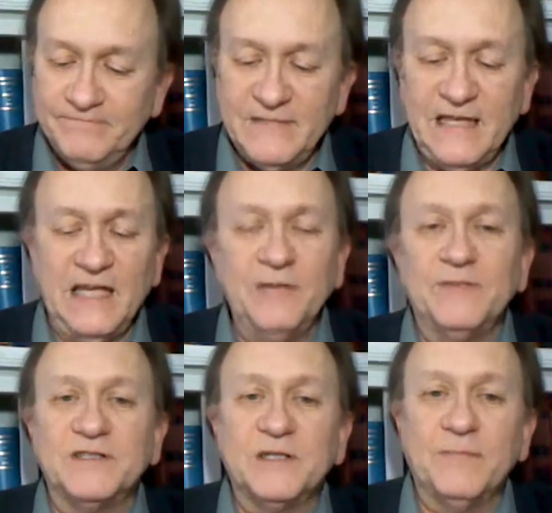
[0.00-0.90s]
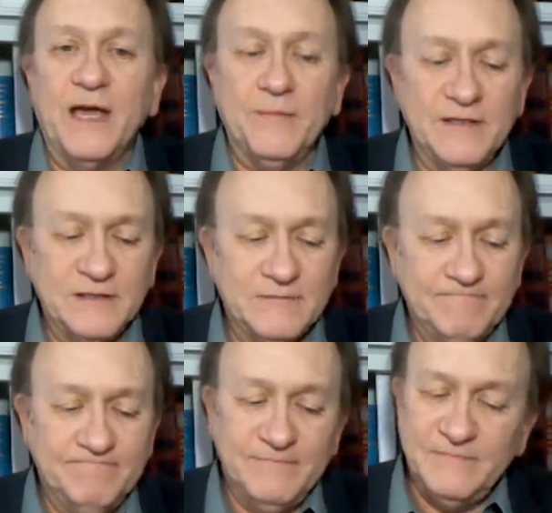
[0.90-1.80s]
They keep his commandments.
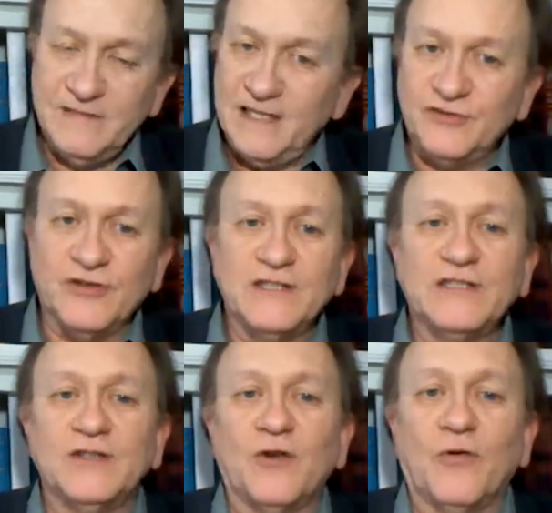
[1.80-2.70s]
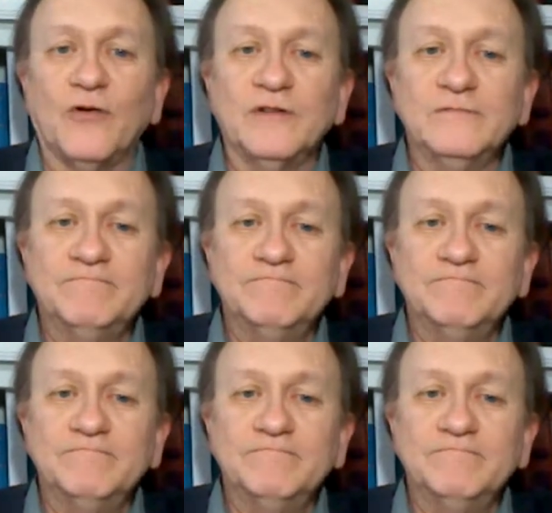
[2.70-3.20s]
They trust in the Lord.